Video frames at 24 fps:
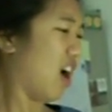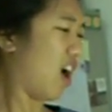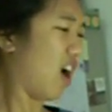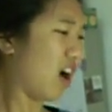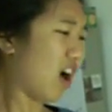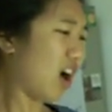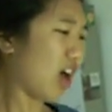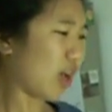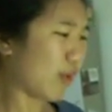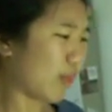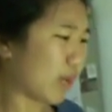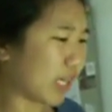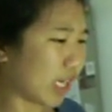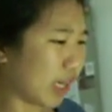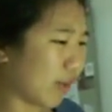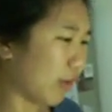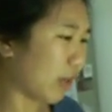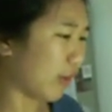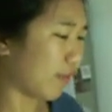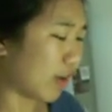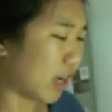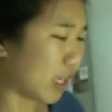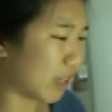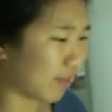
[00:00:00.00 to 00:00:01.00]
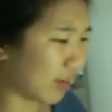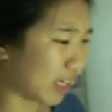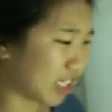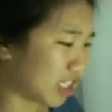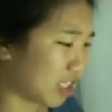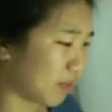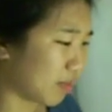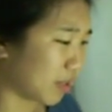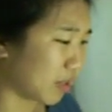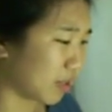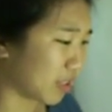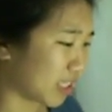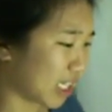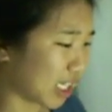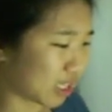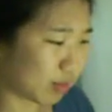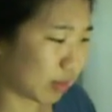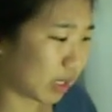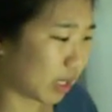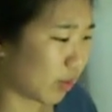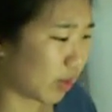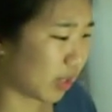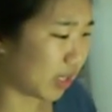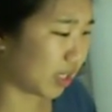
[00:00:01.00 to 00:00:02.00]
oh, I want to get rid of all the vegetables. That's
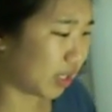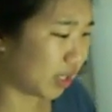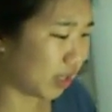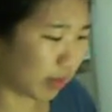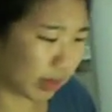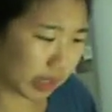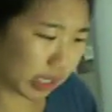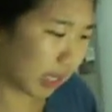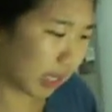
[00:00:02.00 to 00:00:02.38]
what I want to do.